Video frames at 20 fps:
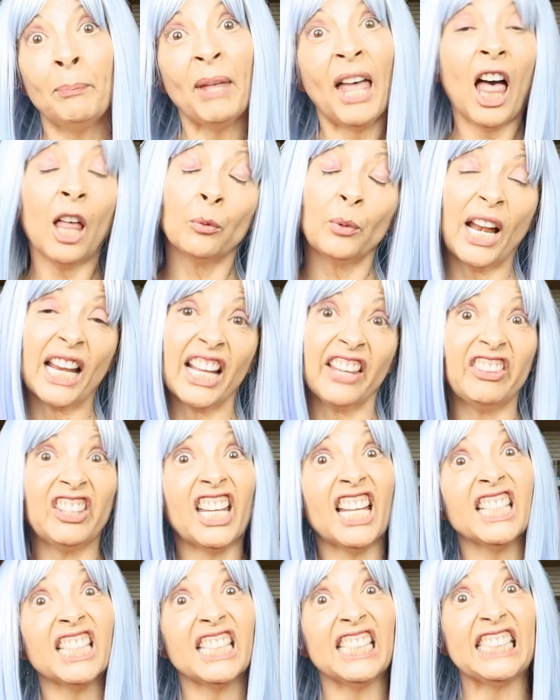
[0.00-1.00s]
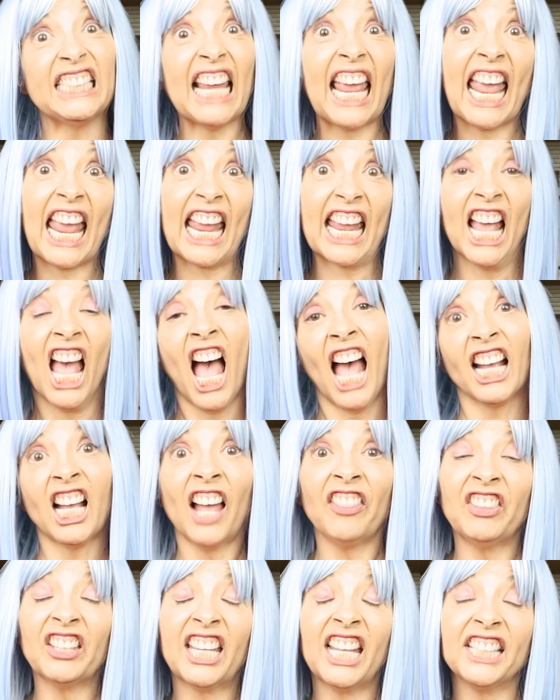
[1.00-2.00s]
the bell rang at the end of the day, I
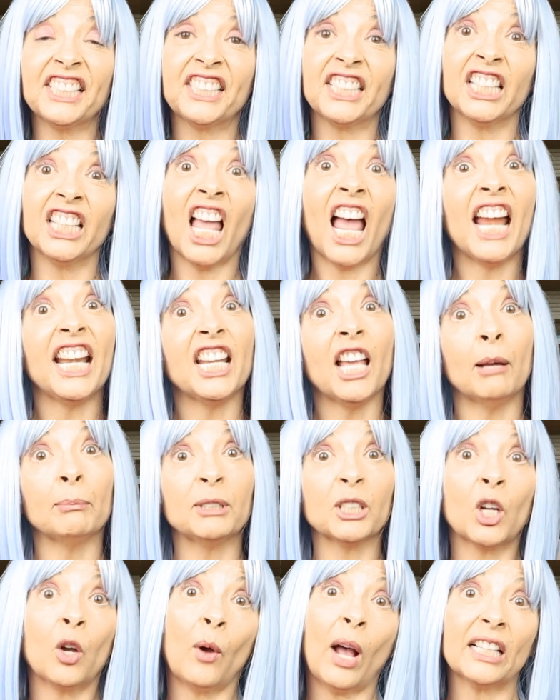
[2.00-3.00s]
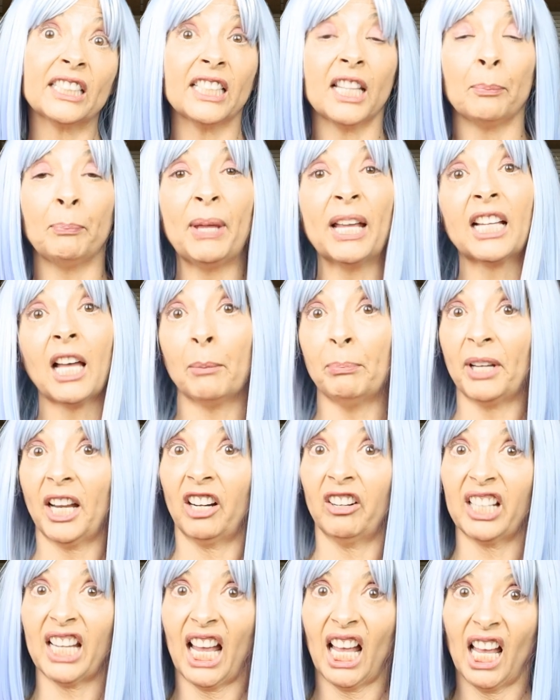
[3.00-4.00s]
got the kids to line up to go out to the pickup
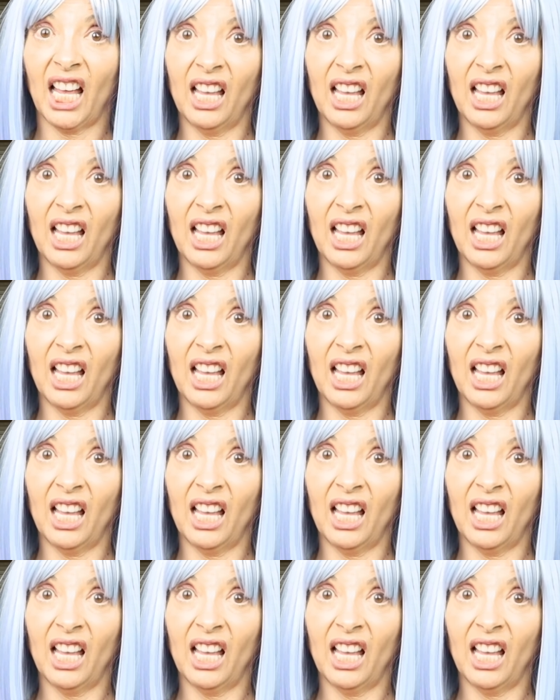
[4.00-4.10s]
area.